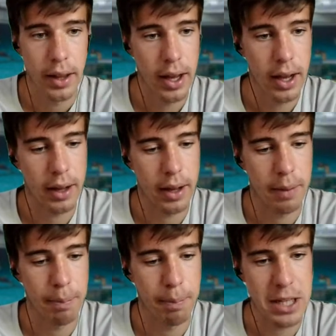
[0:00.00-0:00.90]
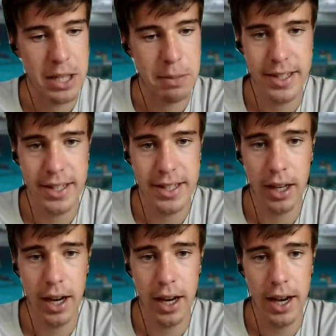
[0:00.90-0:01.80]
match practice, guys,
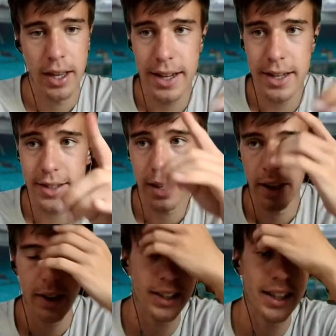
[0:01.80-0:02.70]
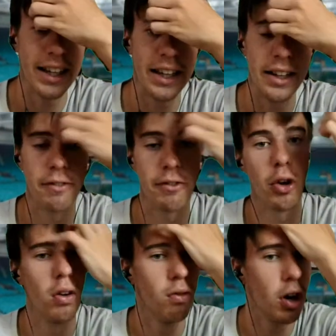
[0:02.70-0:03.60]
is the key for
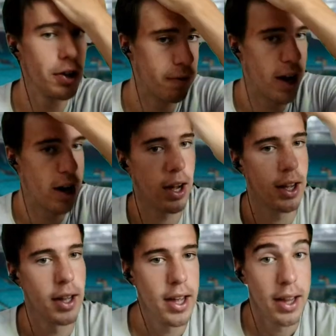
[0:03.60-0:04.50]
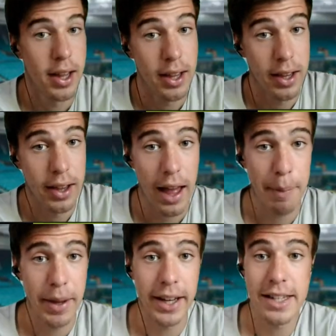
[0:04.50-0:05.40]
Roger Federer. I mean,
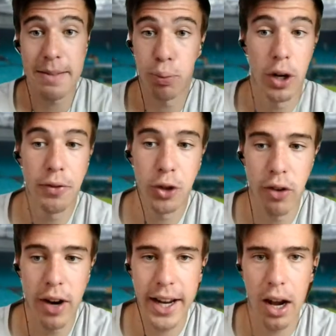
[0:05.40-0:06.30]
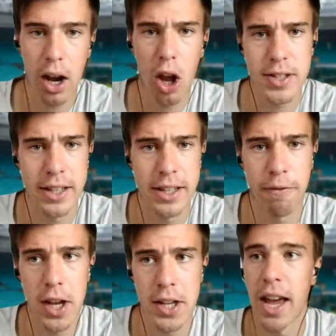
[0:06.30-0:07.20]
he's improved already a lot since the
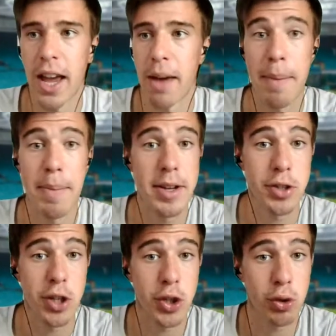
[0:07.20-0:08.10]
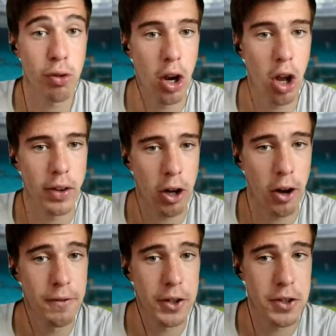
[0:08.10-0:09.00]
first set. Maybe he's just grown a lot in
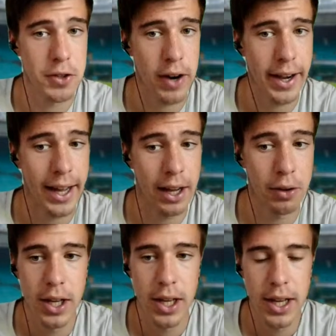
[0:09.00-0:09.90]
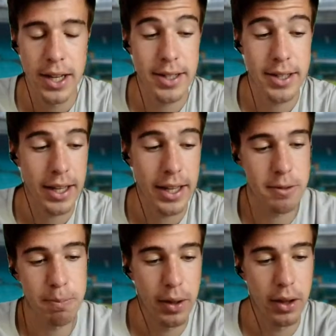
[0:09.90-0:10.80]
confidence right now since,
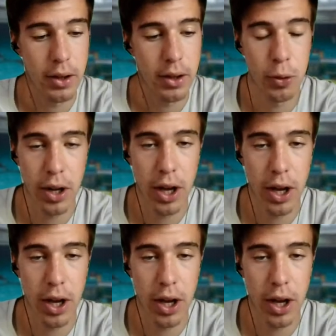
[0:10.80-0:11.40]
who knows.